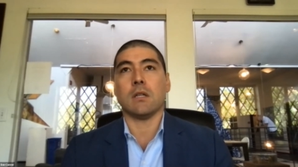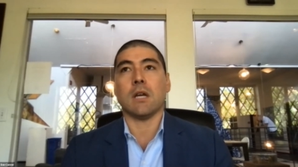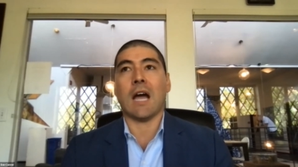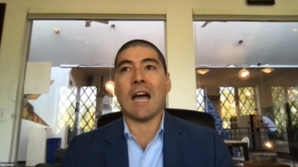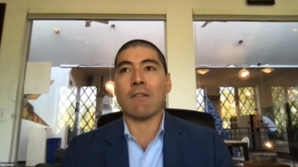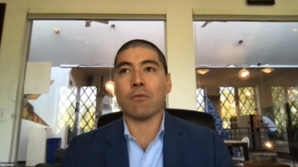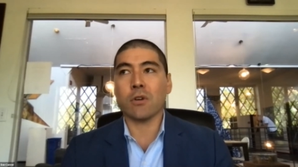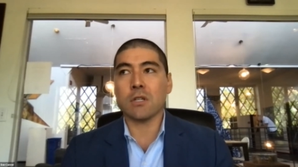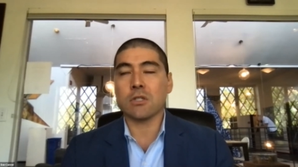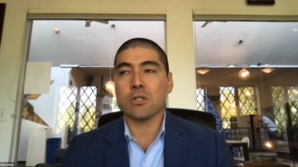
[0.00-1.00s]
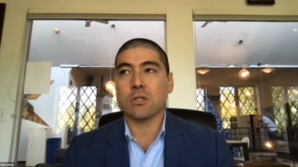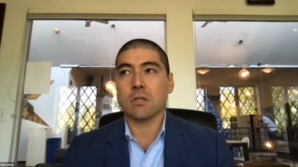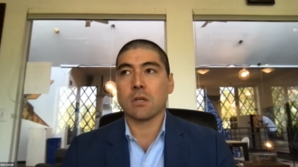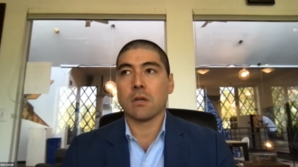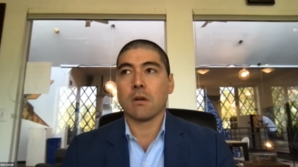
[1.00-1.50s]
average
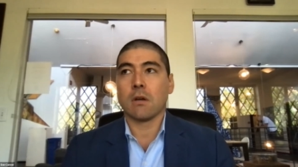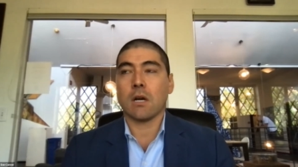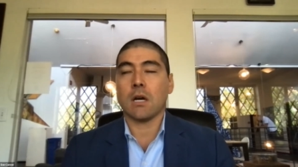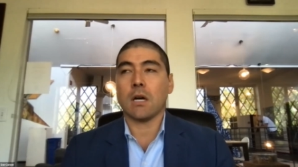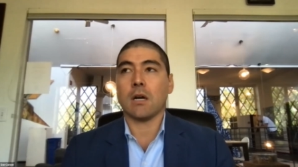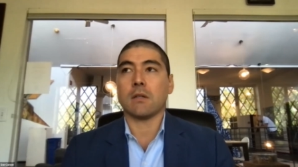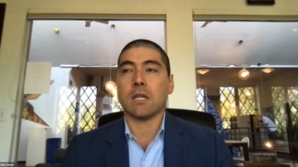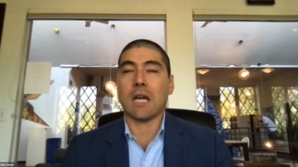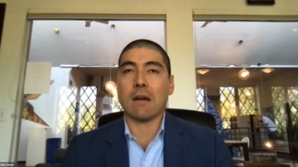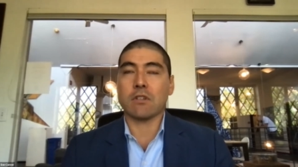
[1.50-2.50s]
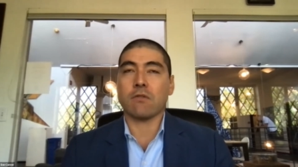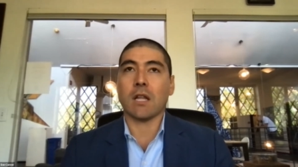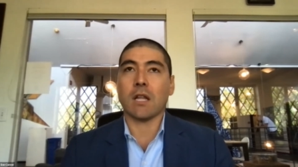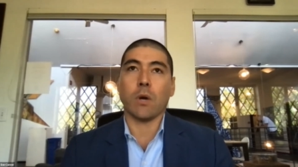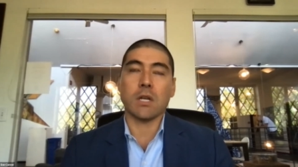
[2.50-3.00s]

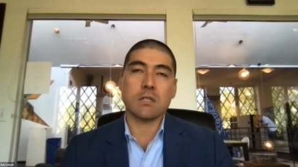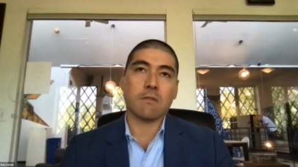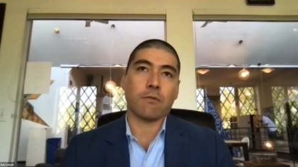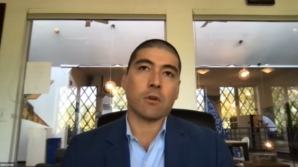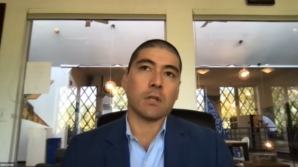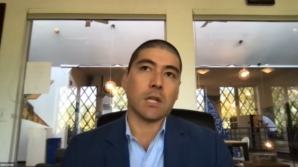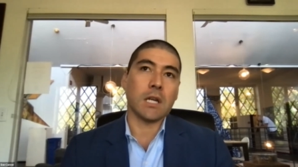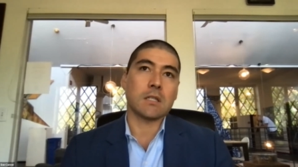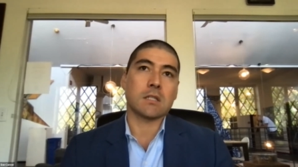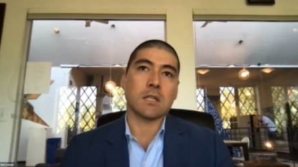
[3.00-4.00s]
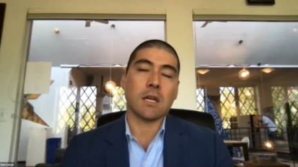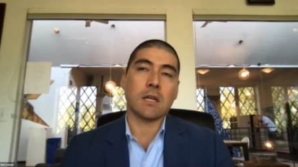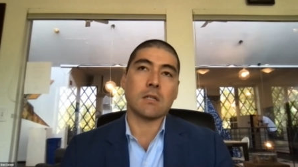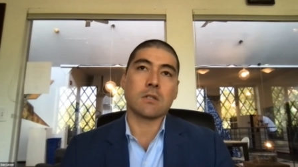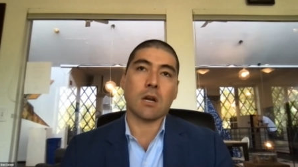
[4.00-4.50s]
valuation for a late
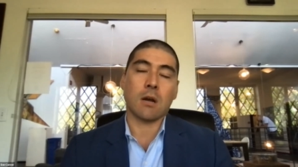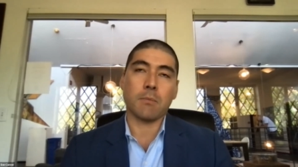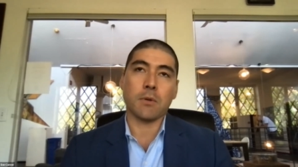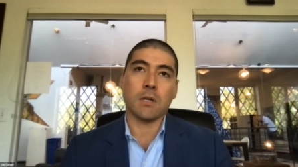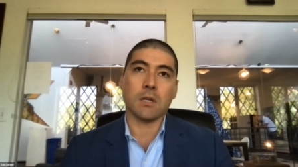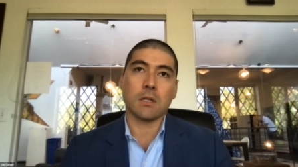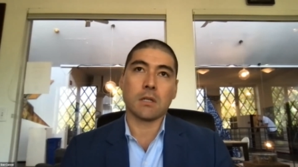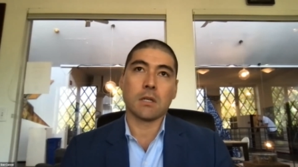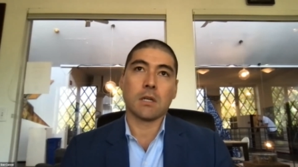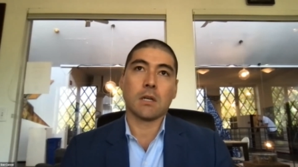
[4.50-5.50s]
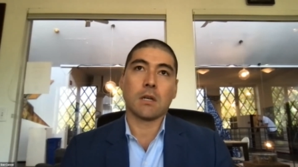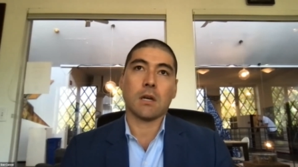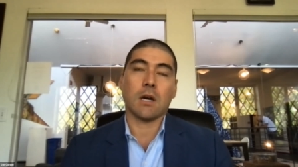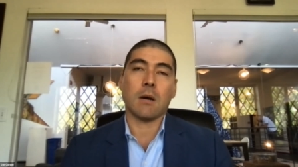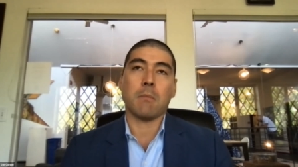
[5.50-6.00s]
stage company
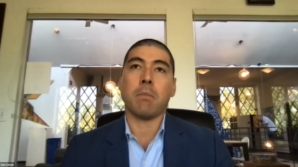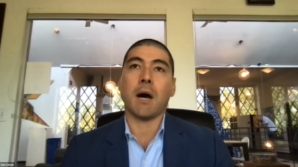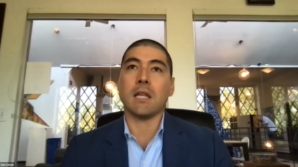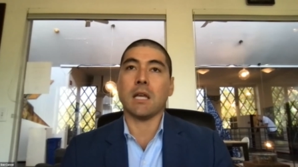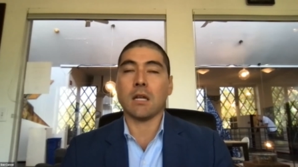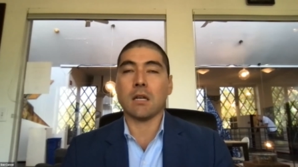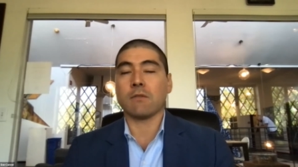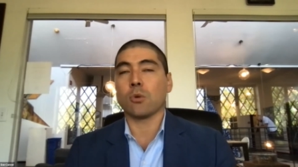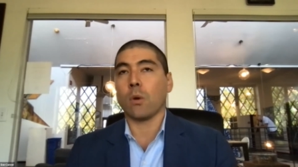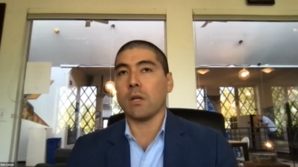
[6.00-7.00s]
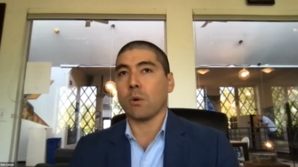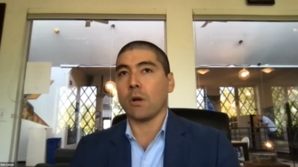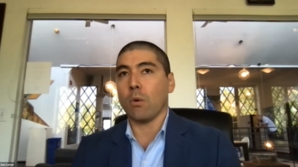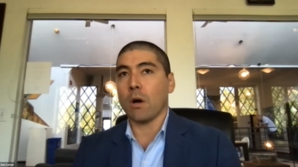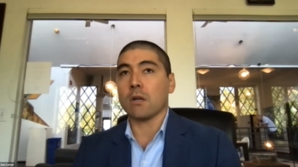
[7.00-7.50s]
by the end of
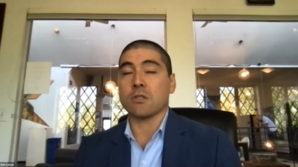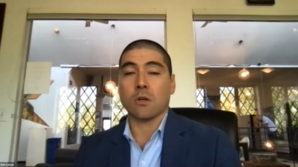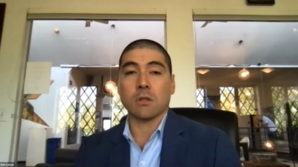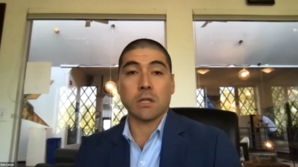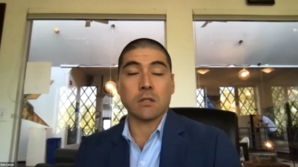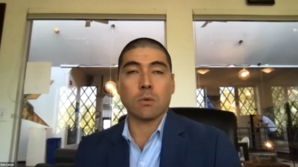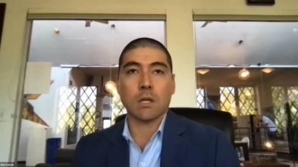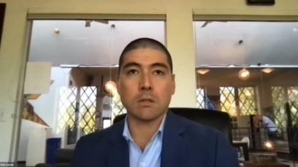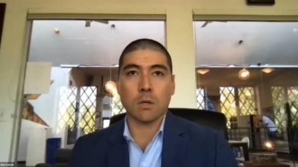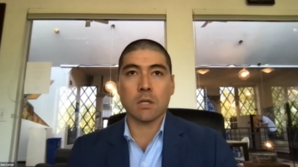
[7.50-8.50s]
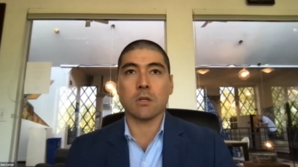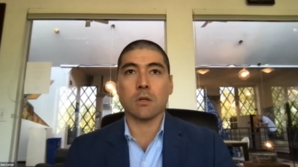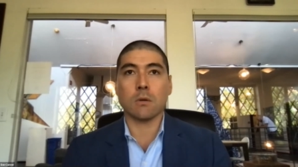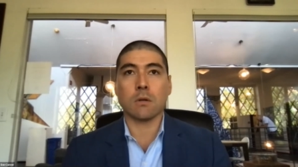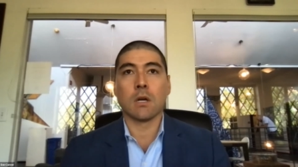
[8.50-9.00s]
2021, or certainly in
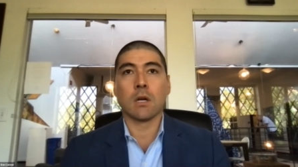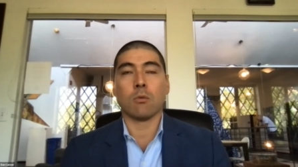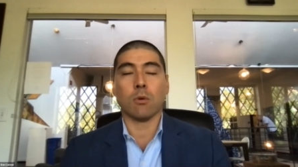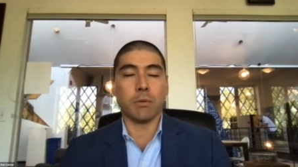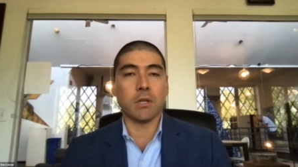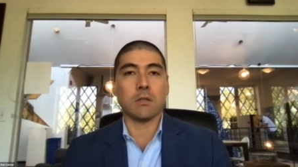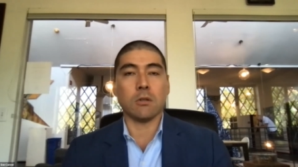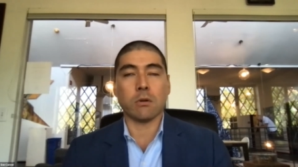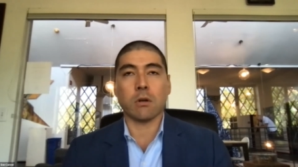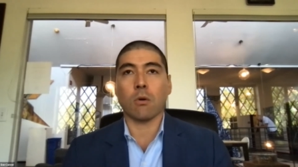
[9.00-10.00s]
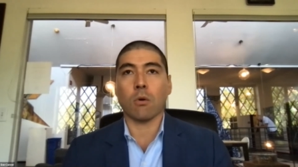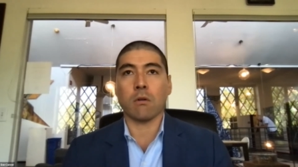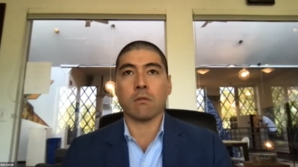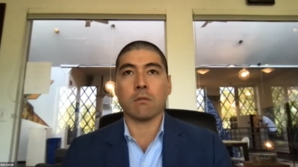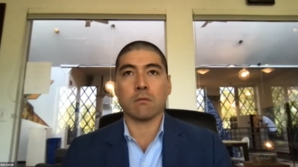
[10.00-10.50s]
2022, will be a
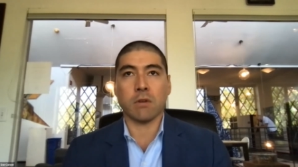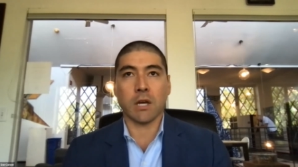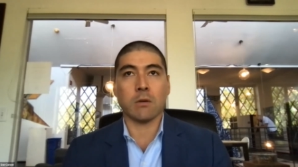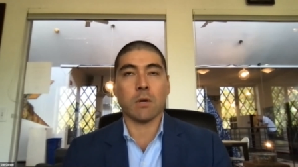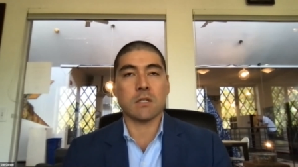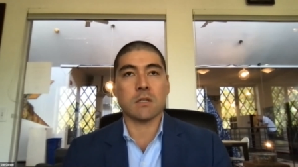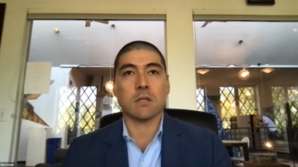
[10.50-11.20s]
unicorn valuation.